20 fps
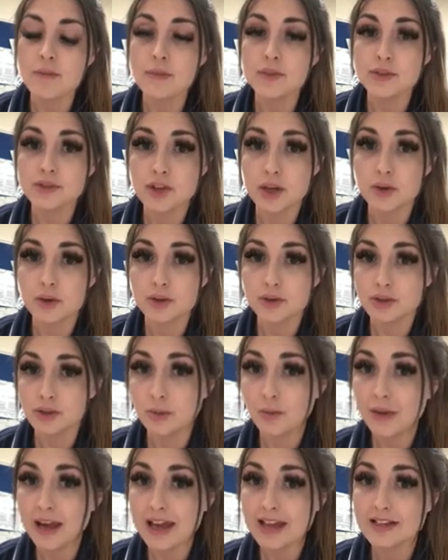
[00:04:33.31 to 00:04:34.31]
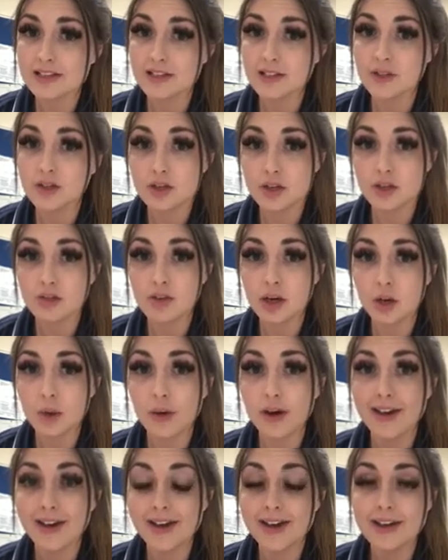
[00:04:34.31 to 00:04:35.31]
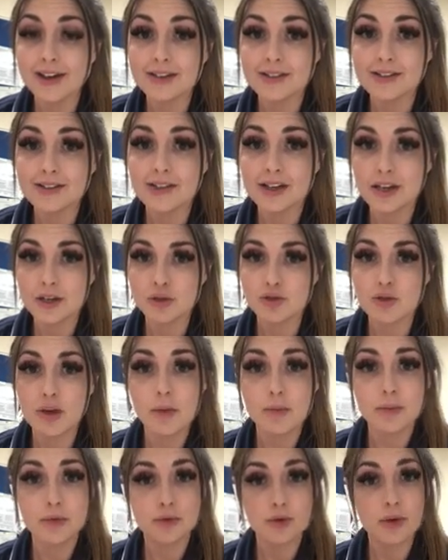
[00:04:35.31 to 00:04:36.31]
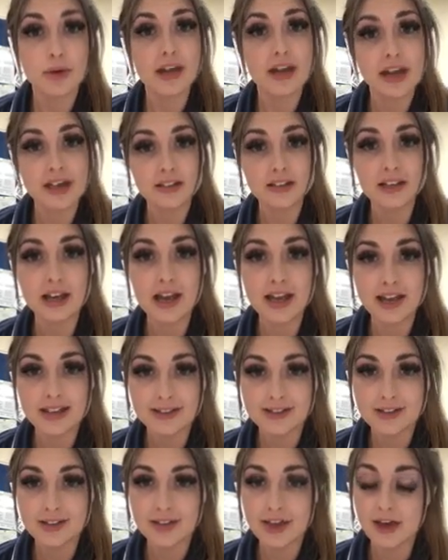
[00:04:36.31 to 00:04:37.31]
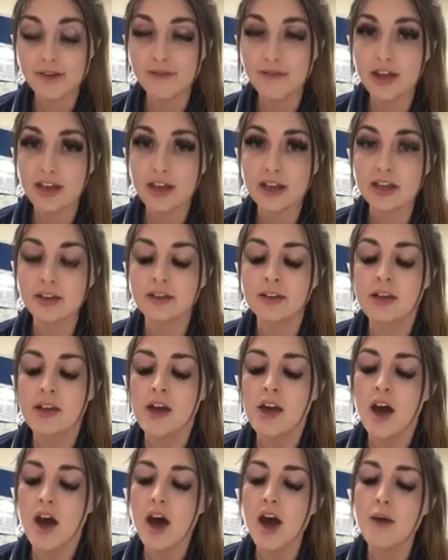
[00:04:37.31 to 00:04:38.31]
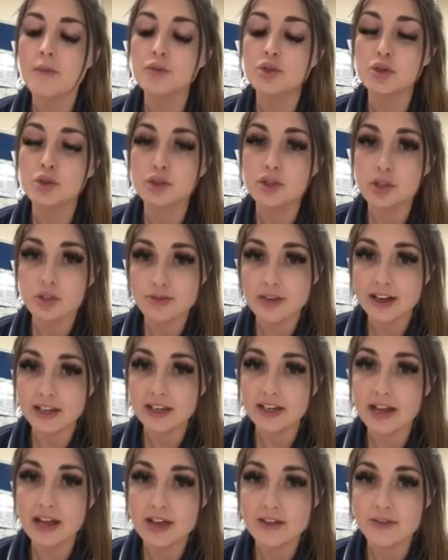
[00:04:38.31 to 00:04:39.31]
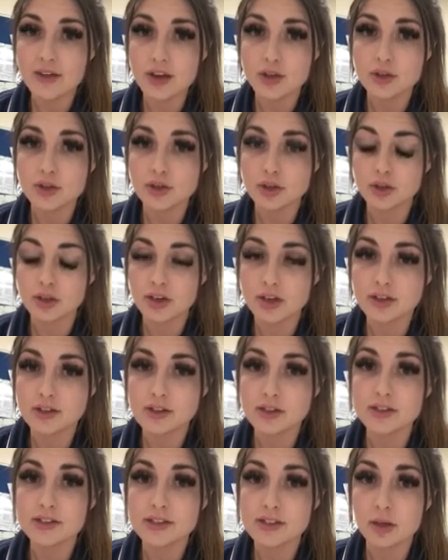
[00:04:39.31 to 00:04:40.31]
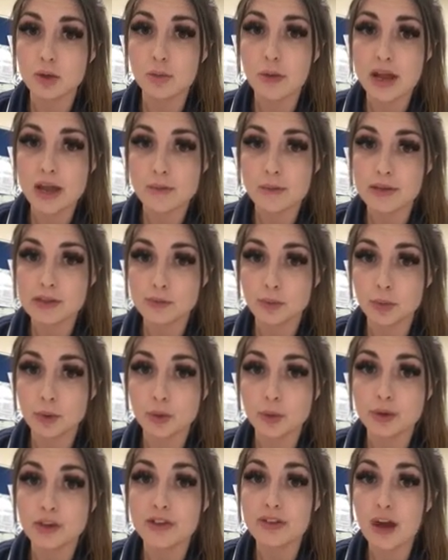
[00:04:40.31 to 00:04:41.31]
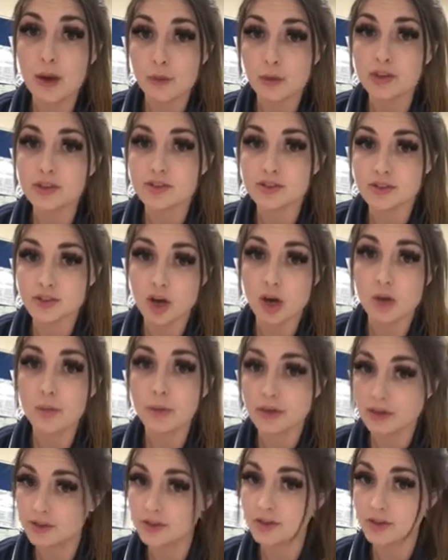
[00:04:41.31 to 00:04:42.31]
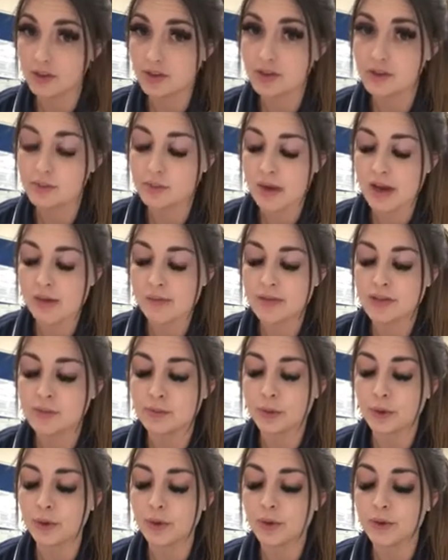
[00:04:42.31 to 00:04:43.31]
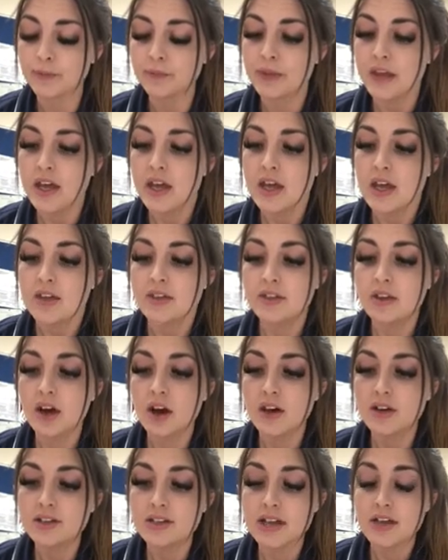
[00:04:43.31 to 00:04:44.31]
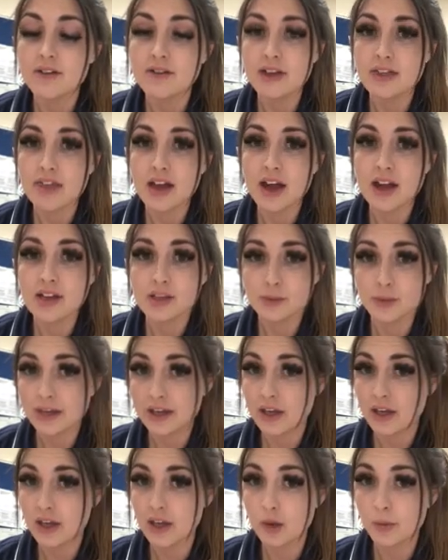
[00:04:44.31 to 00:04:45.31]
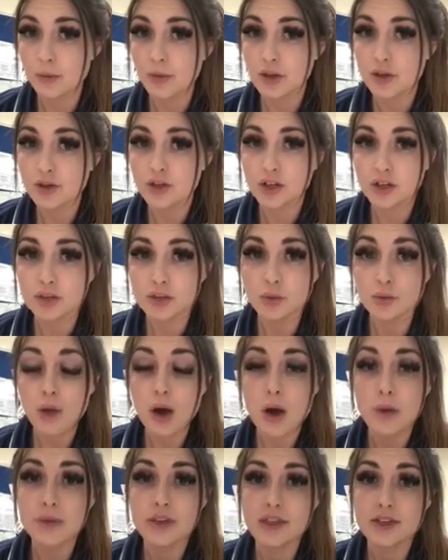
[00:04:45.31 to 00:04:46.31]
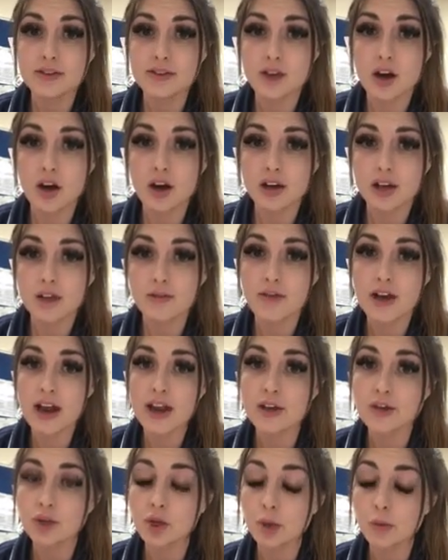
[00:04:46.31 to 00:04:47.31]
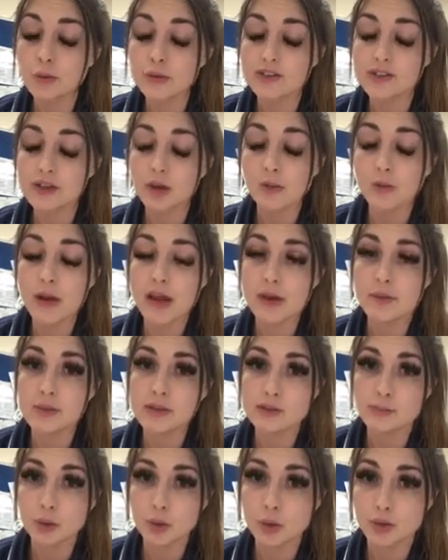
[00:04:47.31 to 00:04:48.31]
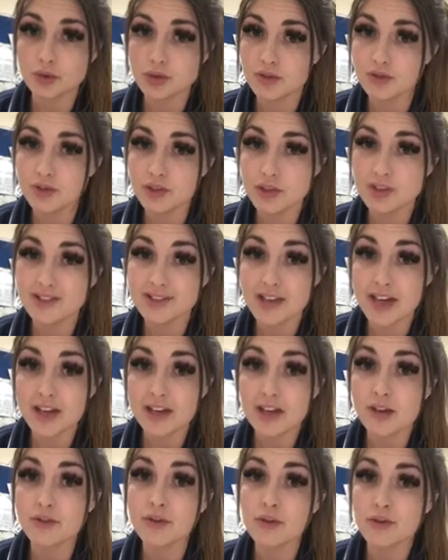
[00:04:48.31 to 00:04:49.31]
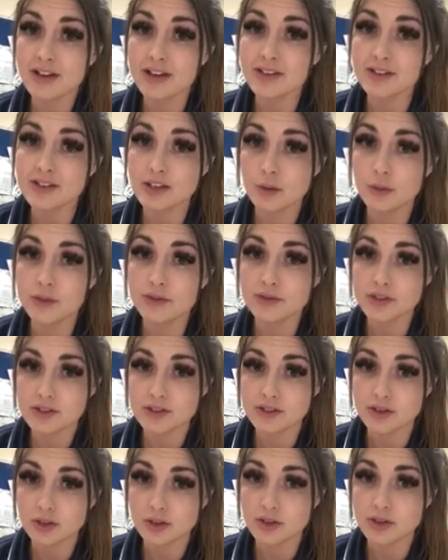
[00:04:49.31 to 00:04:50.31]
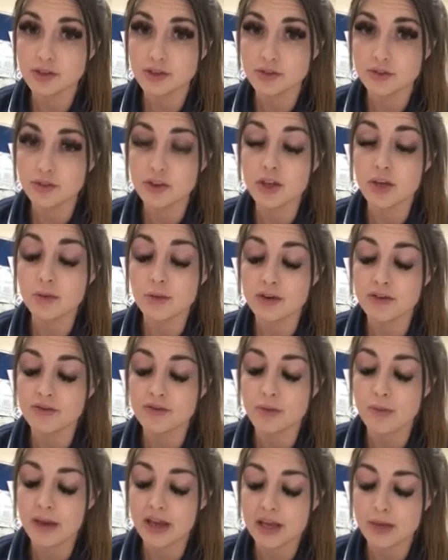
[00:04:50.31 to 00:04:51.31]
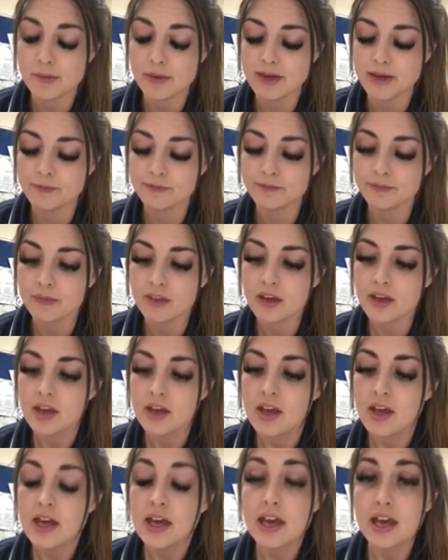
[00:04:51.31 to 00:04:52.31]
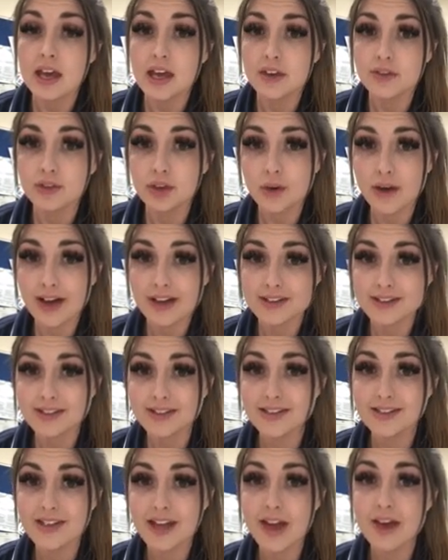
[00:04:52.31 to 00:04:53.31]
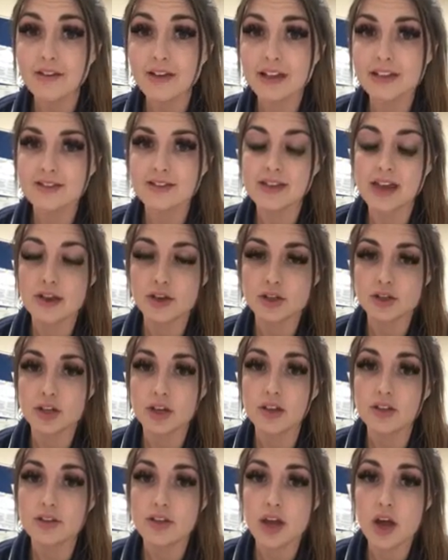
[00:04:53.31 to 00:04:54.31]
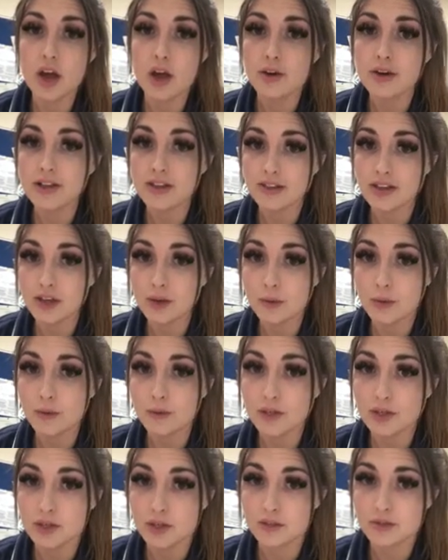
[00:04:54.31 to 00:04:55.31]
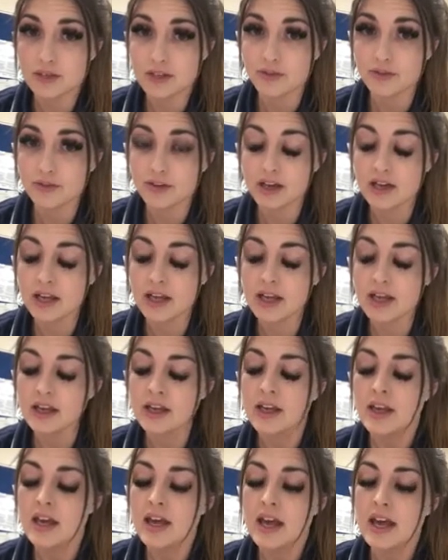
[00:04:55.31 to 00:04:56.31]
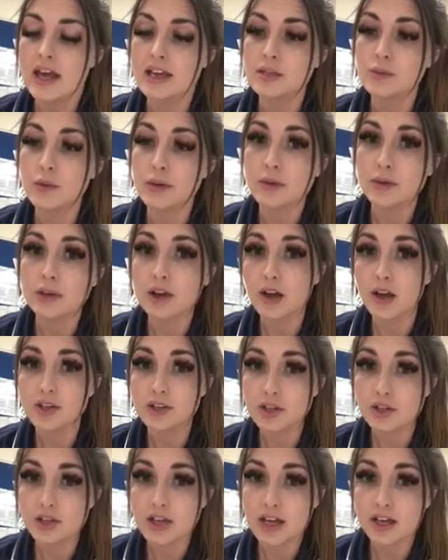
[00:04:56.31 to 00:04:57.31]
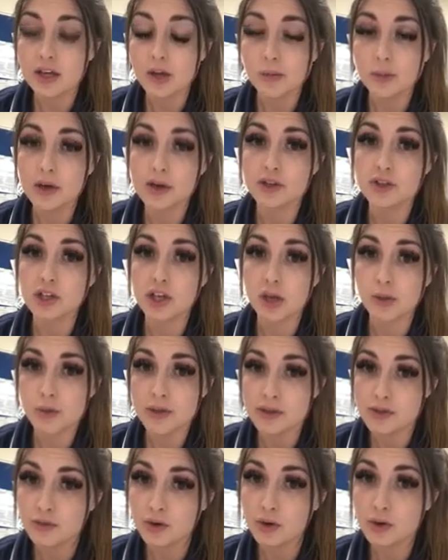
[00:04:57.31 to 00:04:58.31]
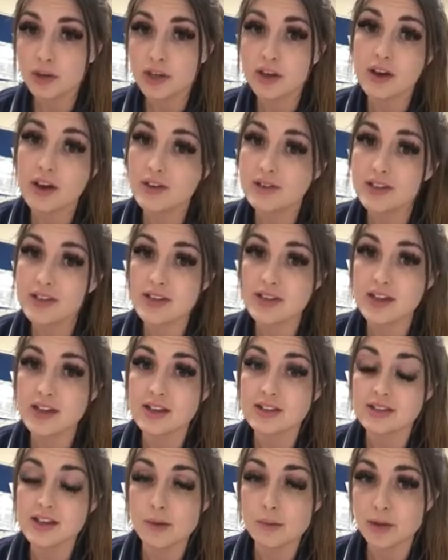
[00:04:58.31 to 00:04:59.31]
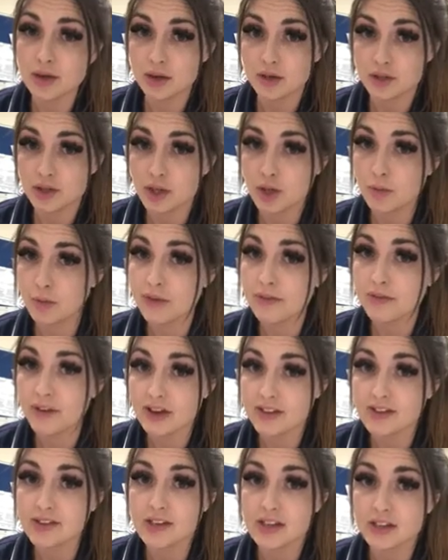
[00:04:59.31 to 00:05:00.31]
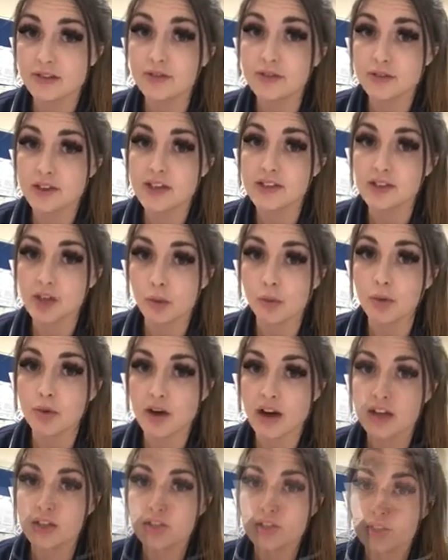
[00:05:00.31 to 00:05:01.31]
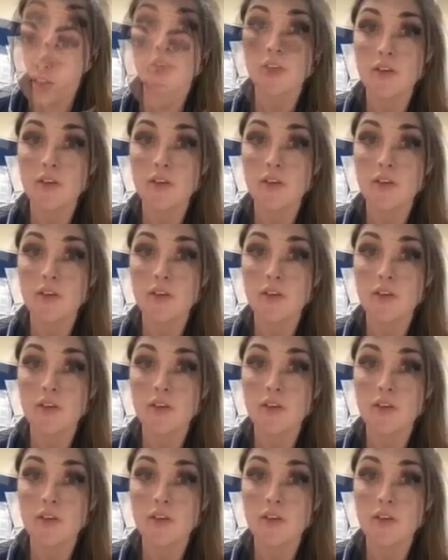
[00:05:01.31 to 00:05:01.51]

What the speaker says: So some ladies do require an insulin drip through a cannula into their vein just to regulate those sugars until baby's born, and that would stop as soon as baby's born. The idea in that is we keep your blood sugars well within target range up until baby's born to reduce any of the risks that we've discussed for you and for baby. If you had a caesarean section, the only thing we would do differently is we would like to check your blood sugar before you go to theatre, because you'd be fasting for this operation.